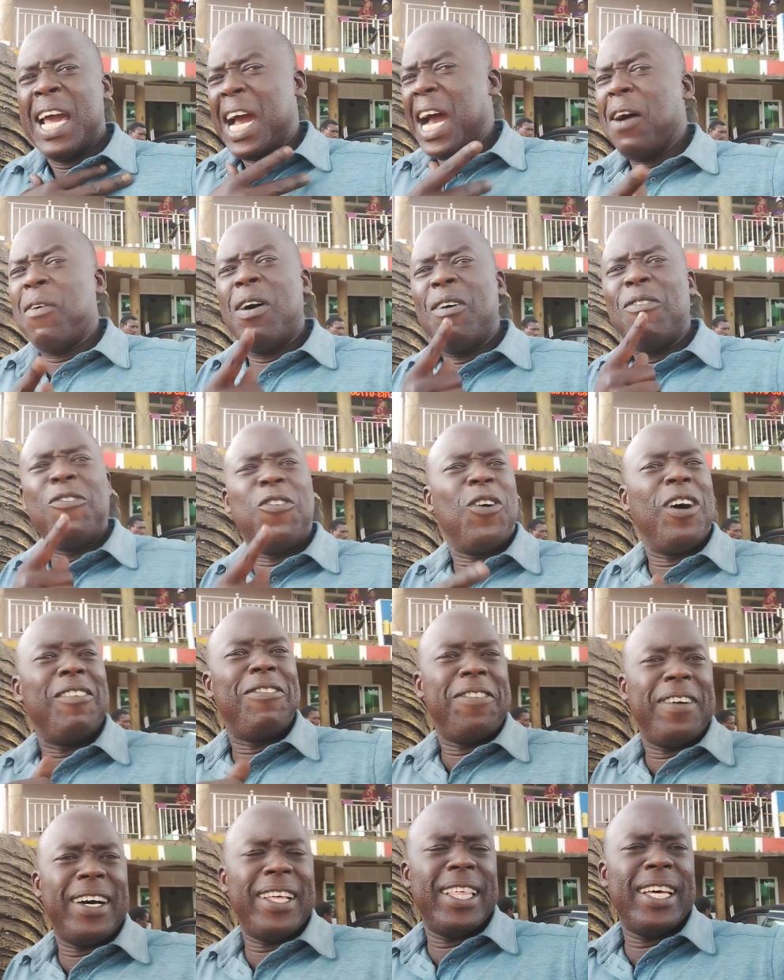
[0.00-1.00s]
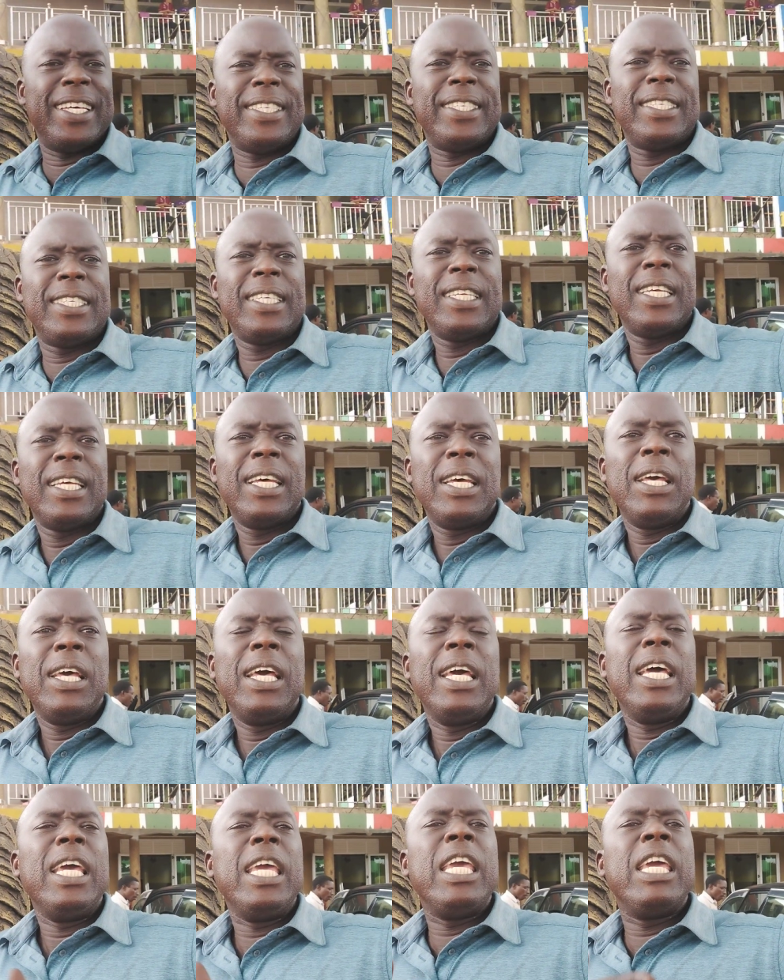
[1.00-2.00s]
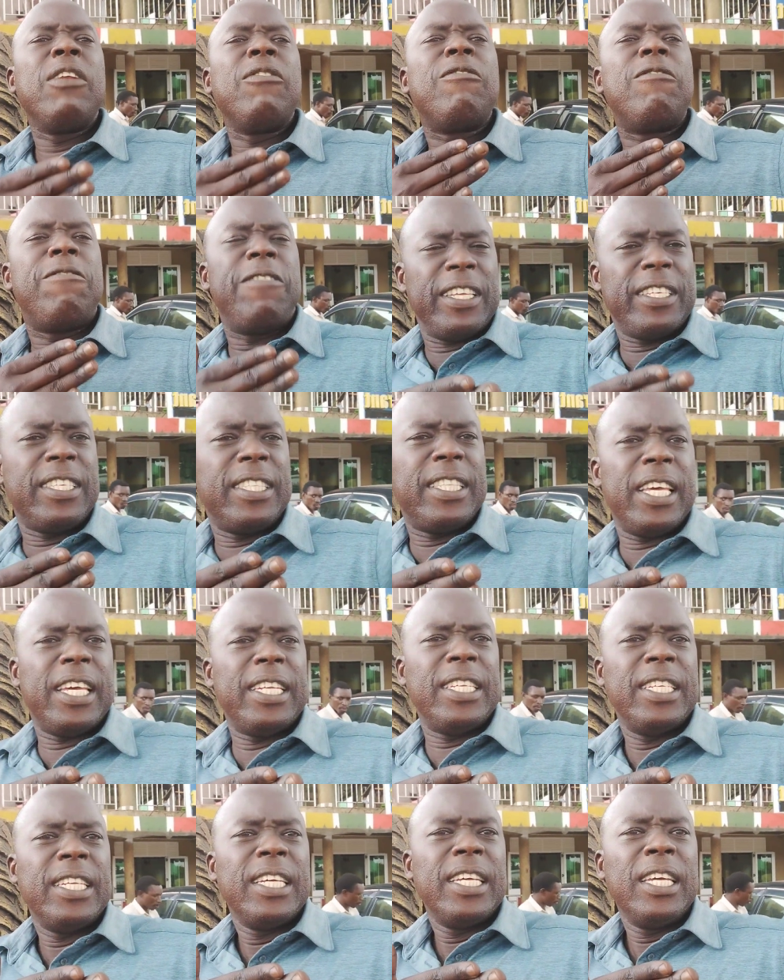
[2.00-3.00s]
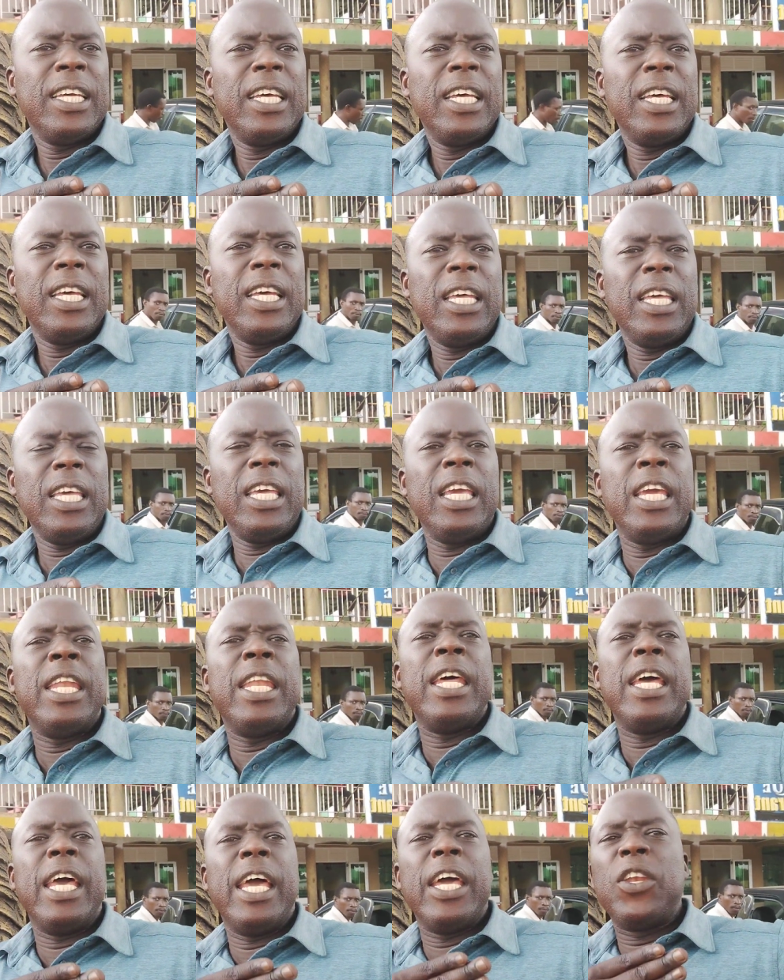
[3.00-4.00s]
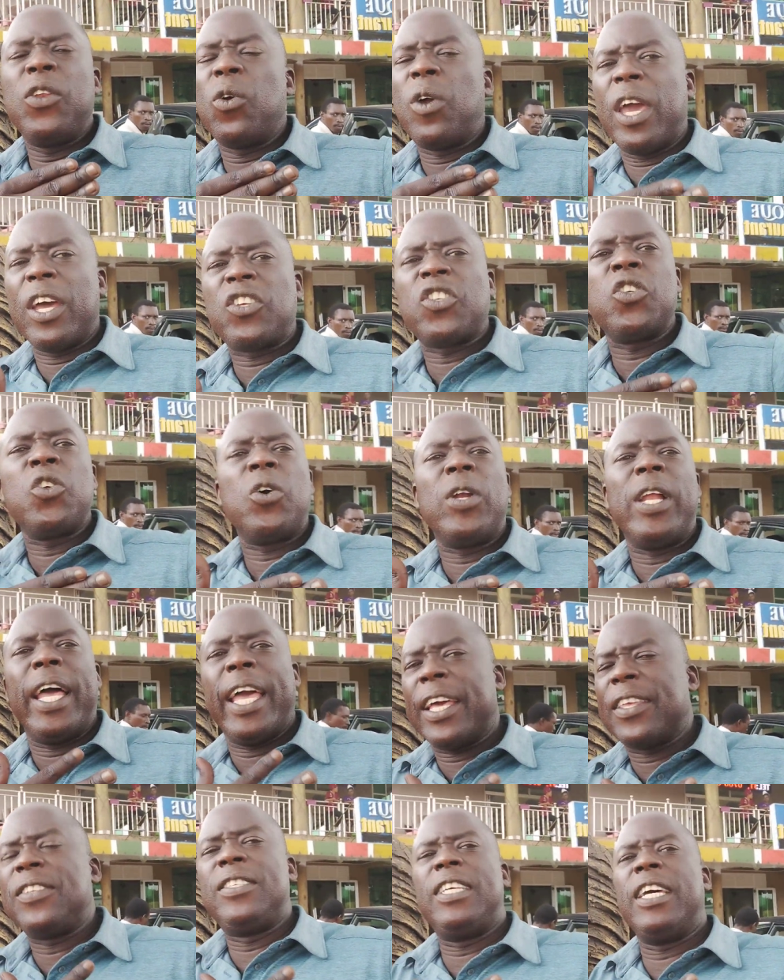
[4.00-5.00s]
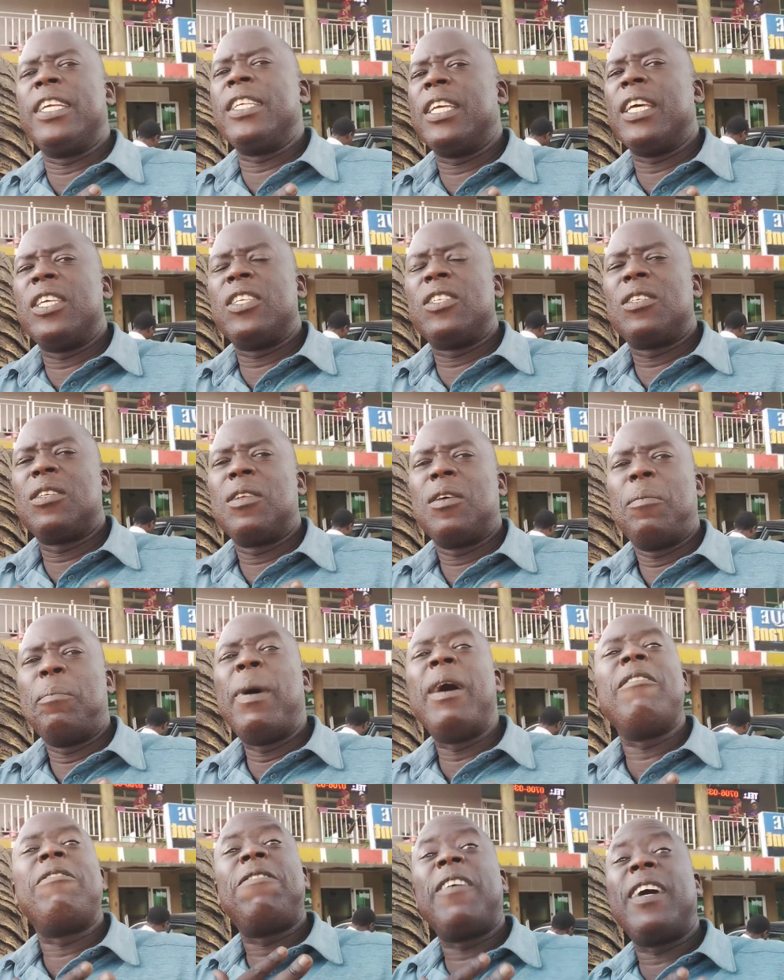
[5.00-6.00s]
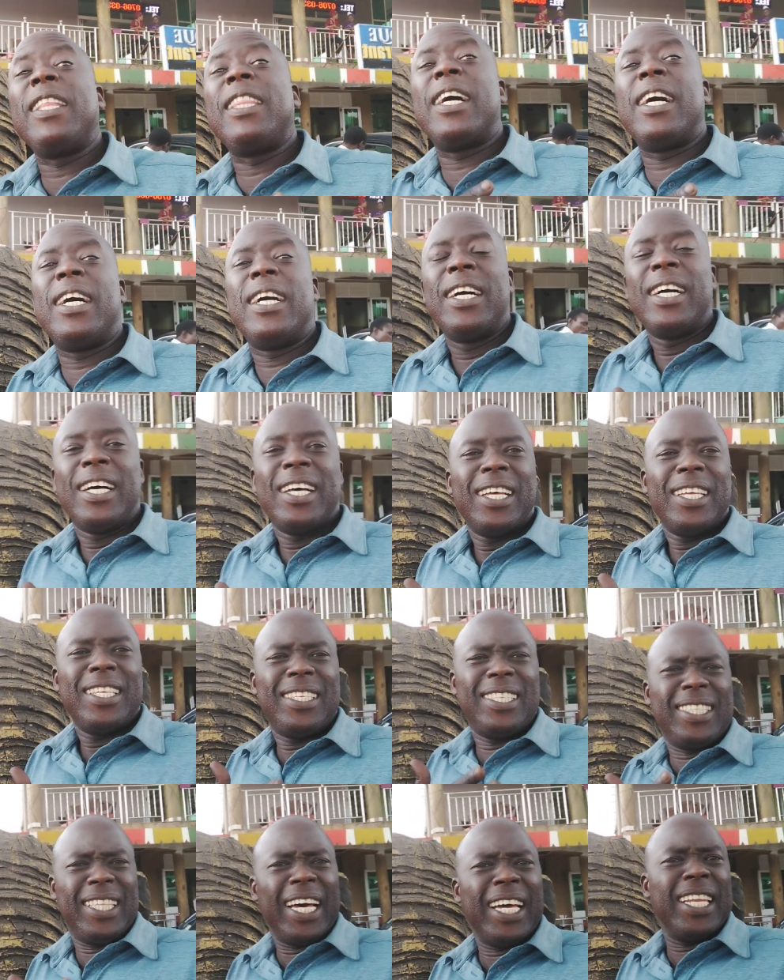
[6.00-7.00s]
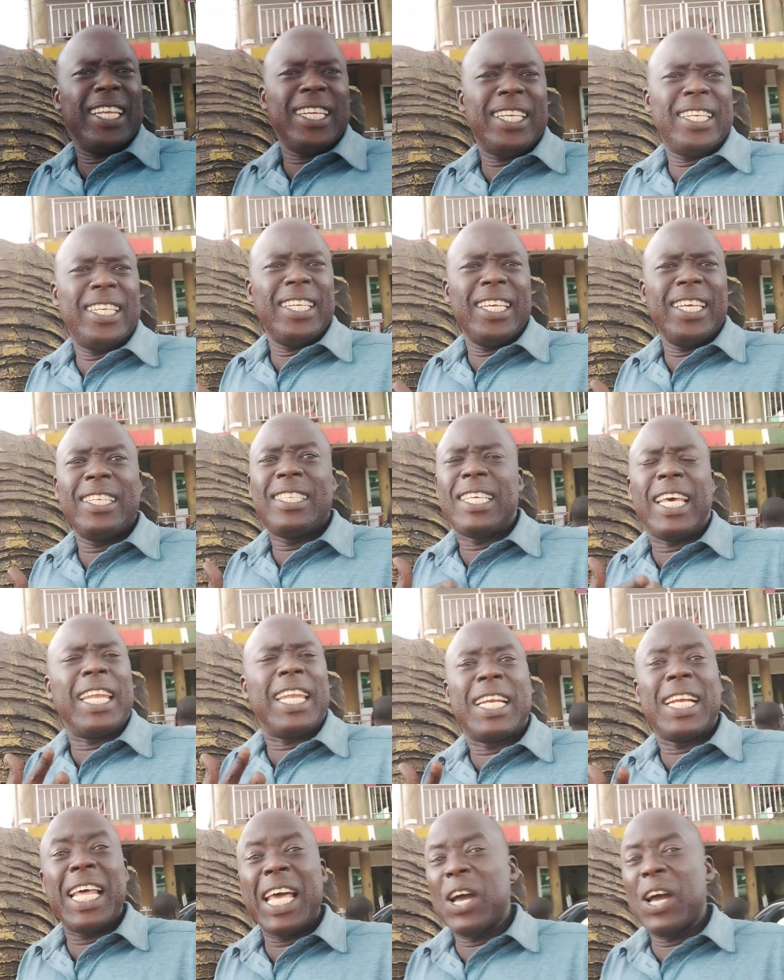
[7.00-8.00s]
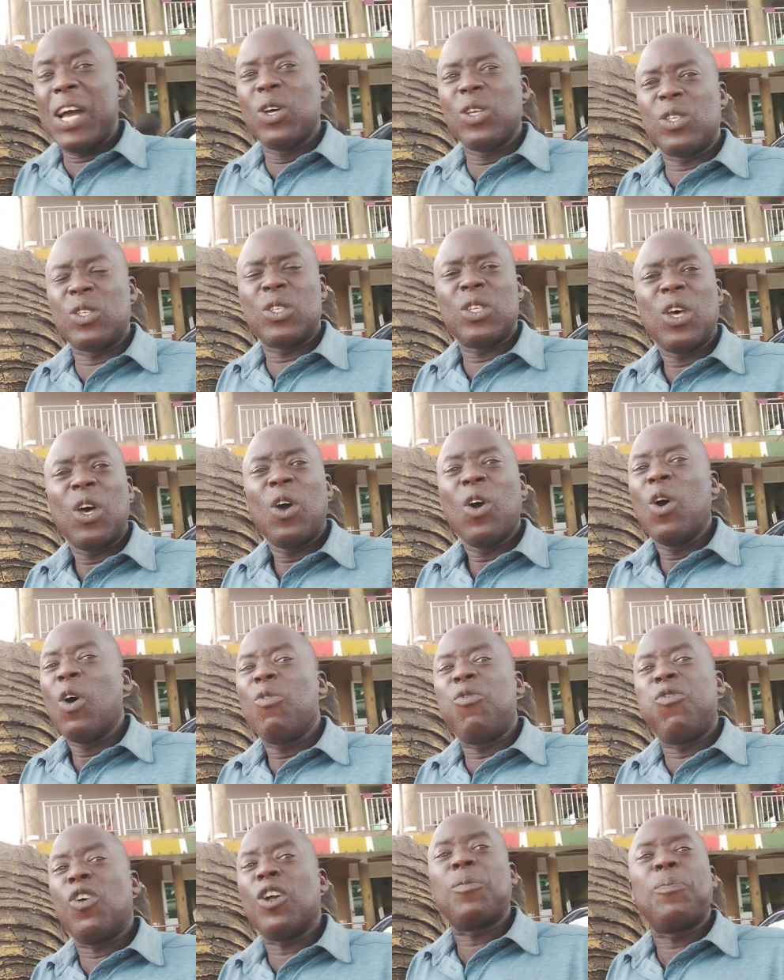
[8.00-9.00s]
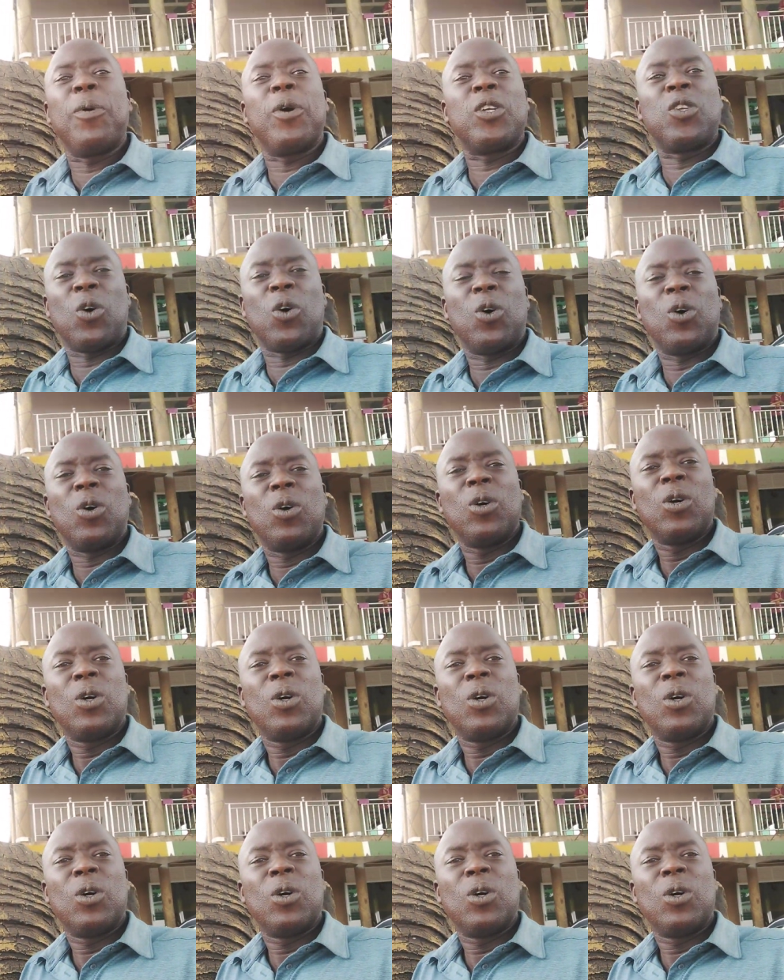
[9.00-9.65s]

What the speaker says: Our forefathers invested in educational exchanges. My father studied in St. Leo's, Fort Portal.